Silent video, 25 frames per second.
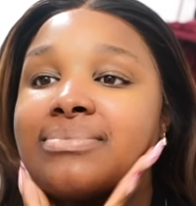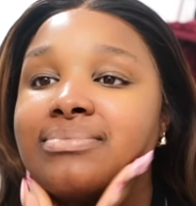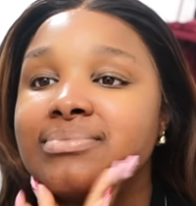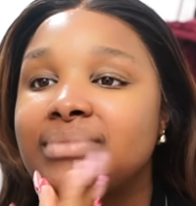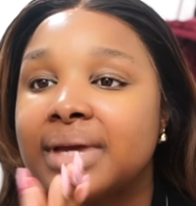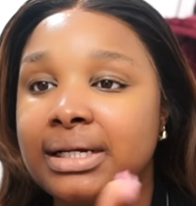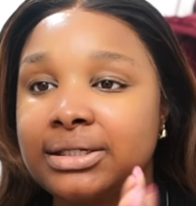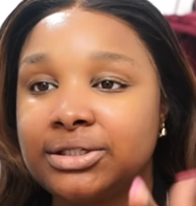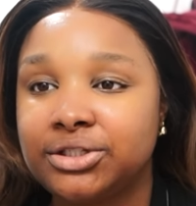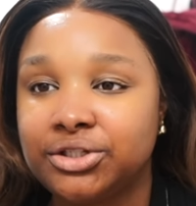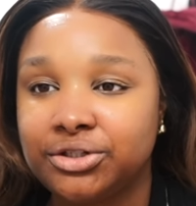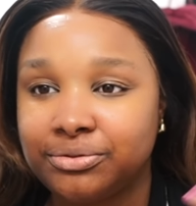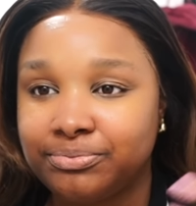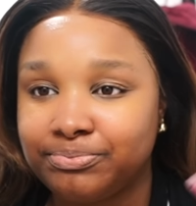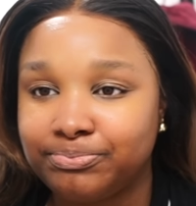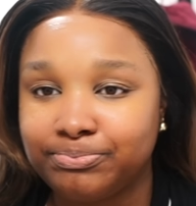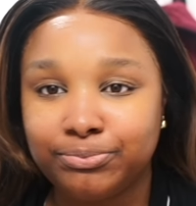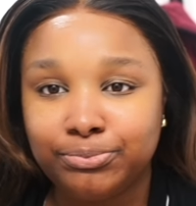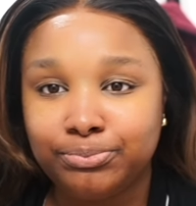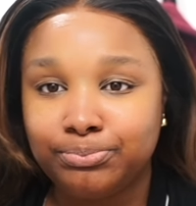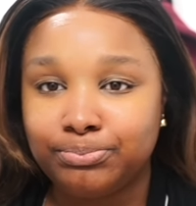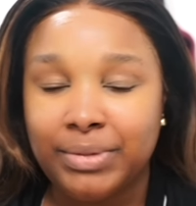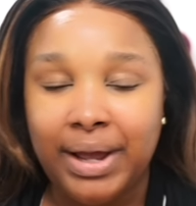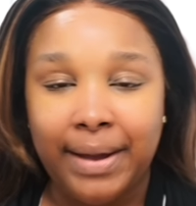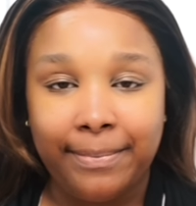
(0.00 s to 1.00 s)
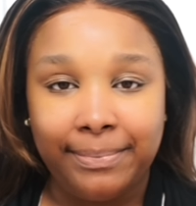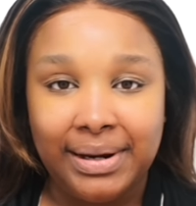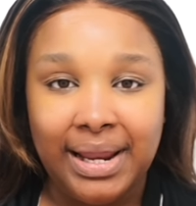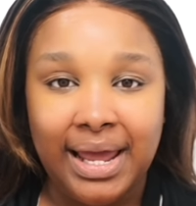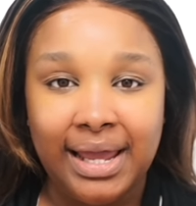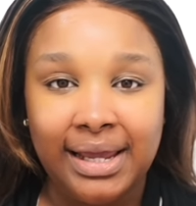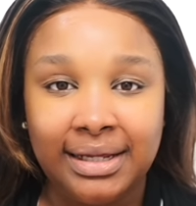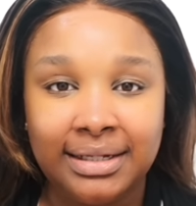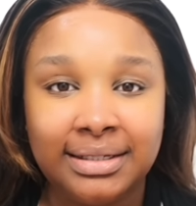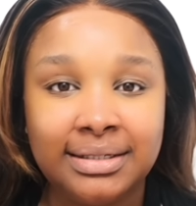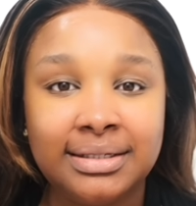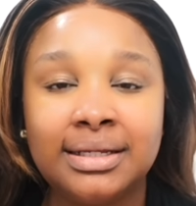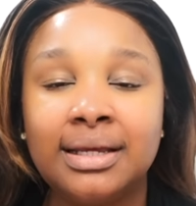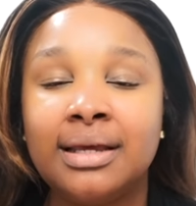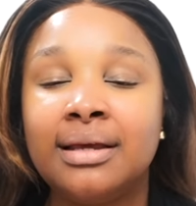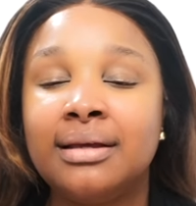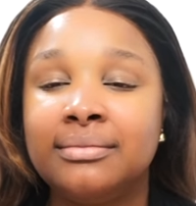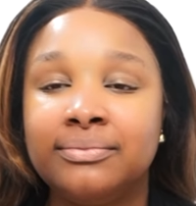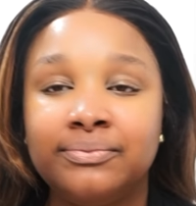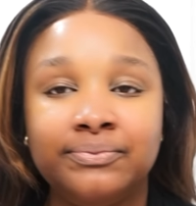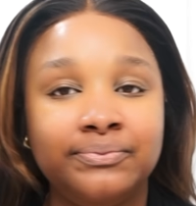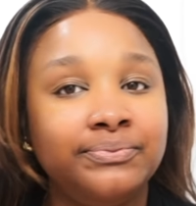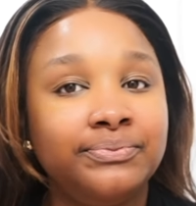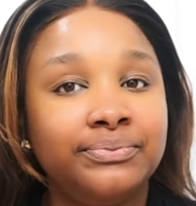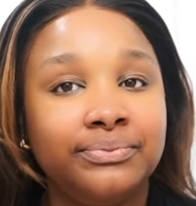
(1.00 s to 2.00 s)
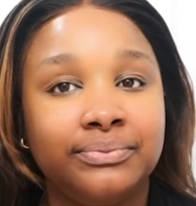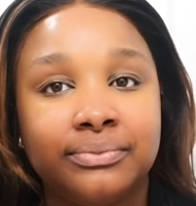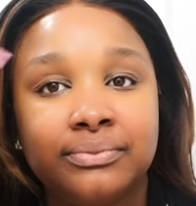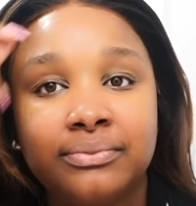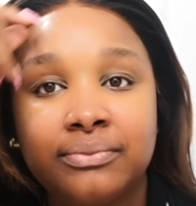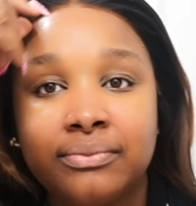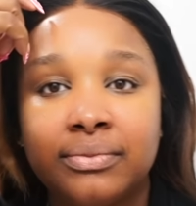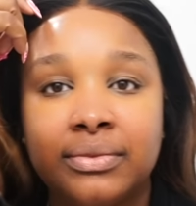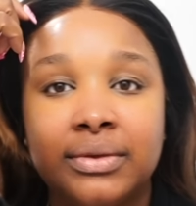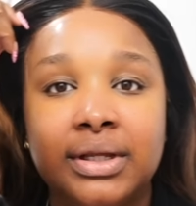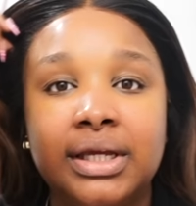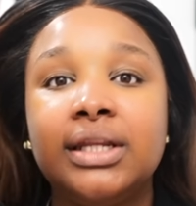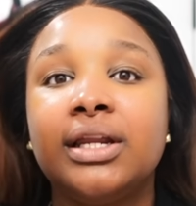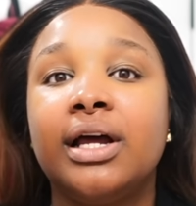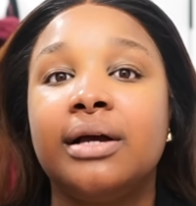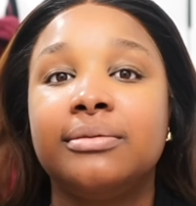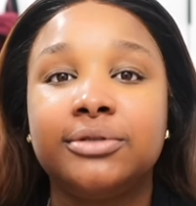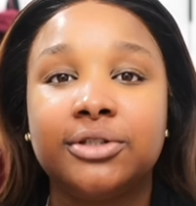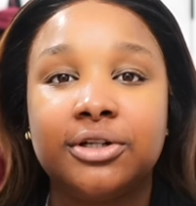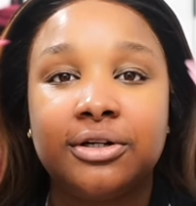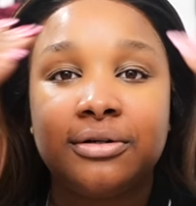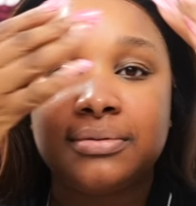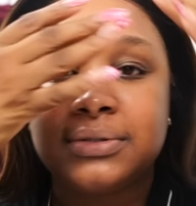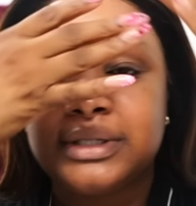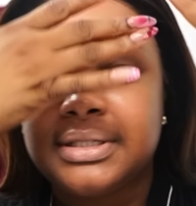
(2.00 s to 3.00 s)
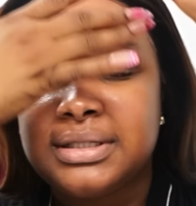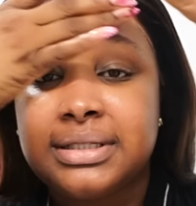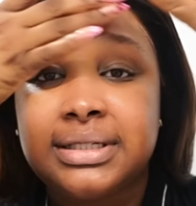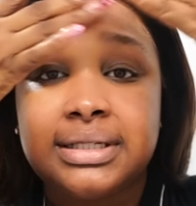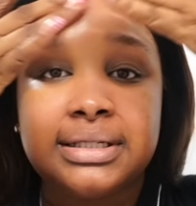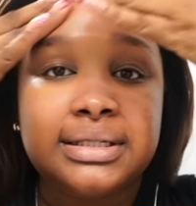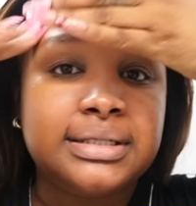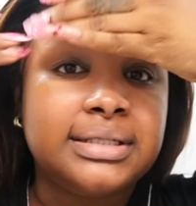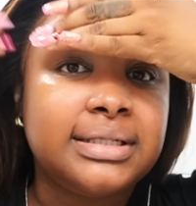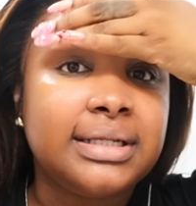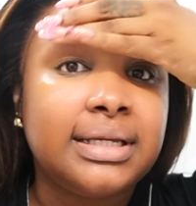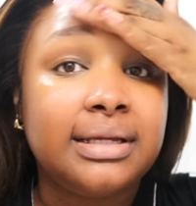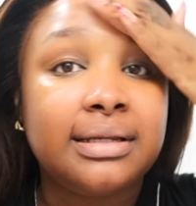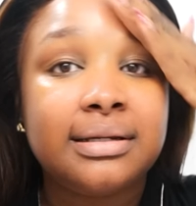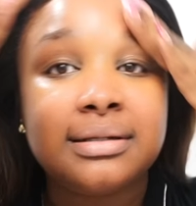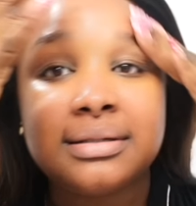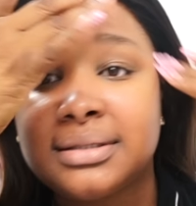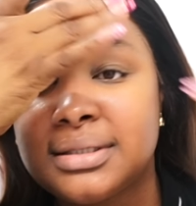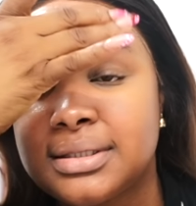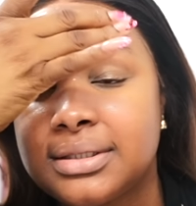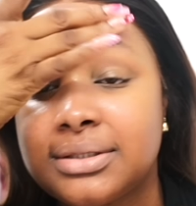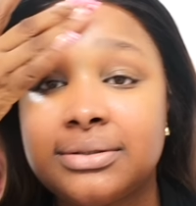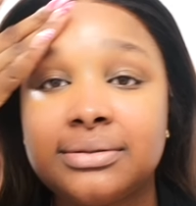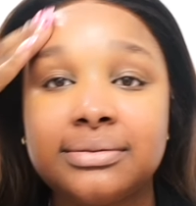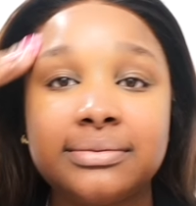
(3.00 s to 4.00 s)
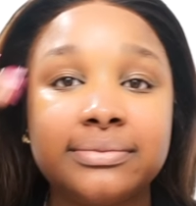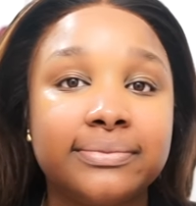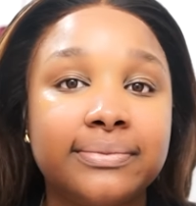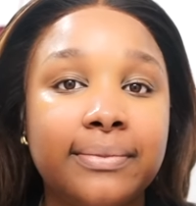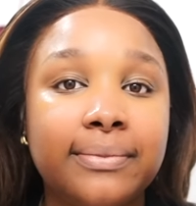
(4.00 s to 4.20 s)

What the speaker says: as you apply it, it absorbs into the skin. So